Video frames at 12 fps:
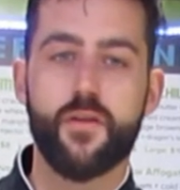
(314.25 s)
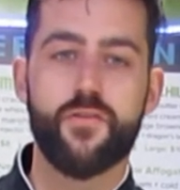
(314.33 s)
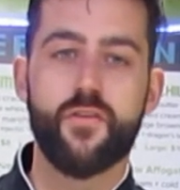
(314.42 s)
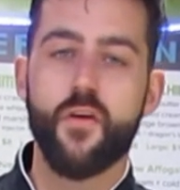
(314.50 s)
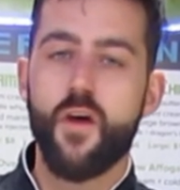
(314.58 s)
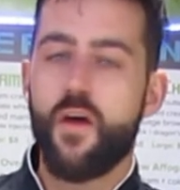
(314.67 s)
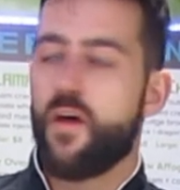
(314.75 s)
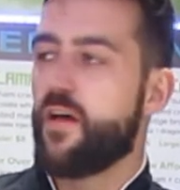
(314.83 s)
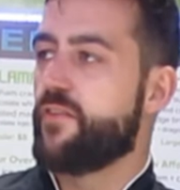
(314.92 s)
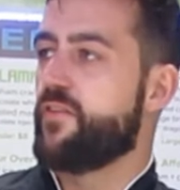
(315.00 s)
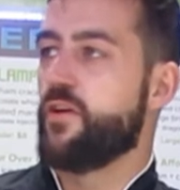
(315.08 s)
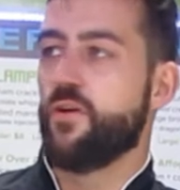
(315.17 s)
Because
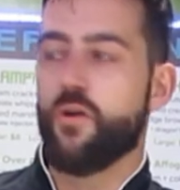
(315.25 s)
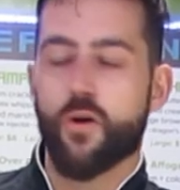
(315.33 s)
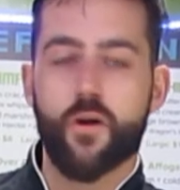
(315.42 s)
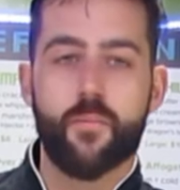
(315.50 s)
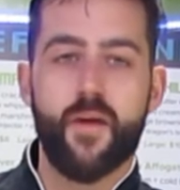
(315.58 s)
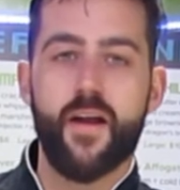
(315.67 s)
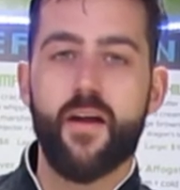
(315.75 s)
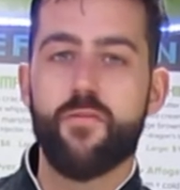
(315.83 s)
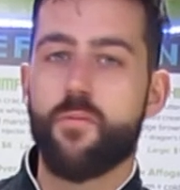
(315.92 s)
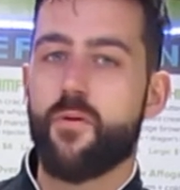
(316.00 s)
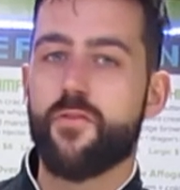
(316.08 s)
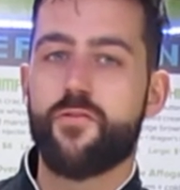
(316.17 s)
it's in New York, man.
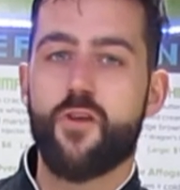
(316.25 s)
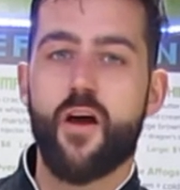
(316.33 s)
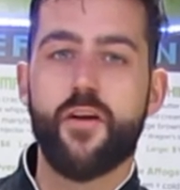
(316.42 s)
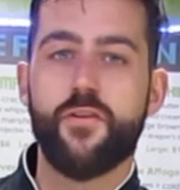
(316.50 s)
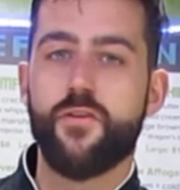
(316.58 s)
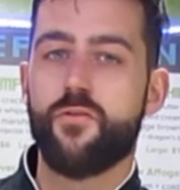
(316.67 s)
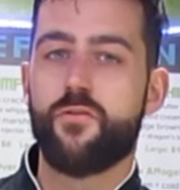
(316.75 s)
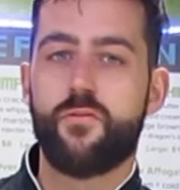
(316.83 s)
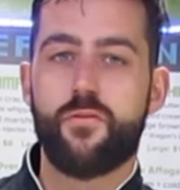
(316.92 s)
Everyone's trying to do